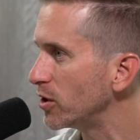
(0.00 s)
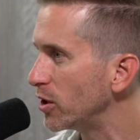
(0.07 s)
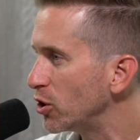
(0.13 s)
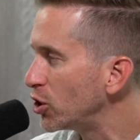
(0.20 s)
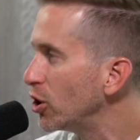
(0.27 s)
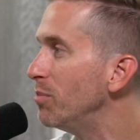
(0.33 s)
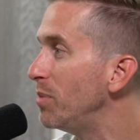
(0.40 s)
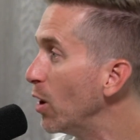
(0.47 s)
there
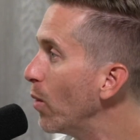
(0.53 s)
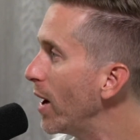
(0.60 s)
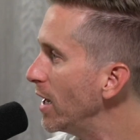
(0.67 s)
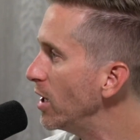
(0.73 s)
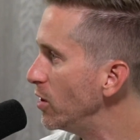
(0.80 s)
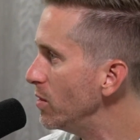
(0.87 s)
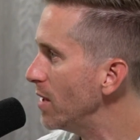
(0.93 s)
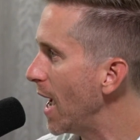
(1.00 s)
should be a way
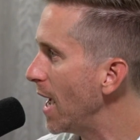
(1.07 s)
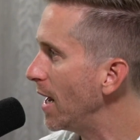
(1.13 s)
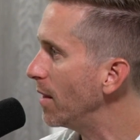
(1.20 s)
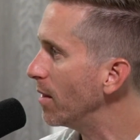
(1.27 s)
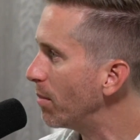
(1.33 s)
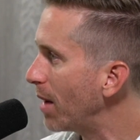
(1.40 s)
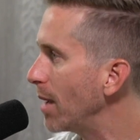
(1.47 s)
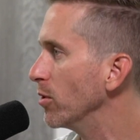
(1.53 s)
to do that,
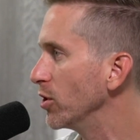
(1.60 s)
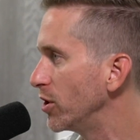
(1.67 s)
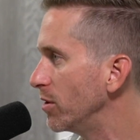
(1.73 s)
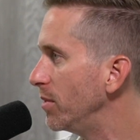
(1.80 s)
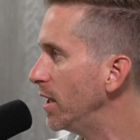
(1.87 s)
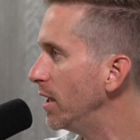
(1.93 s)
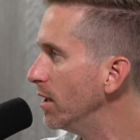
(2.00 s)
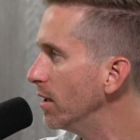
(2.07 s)
and the Bible
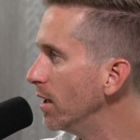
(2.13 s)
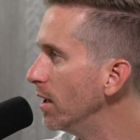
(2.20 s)
should be.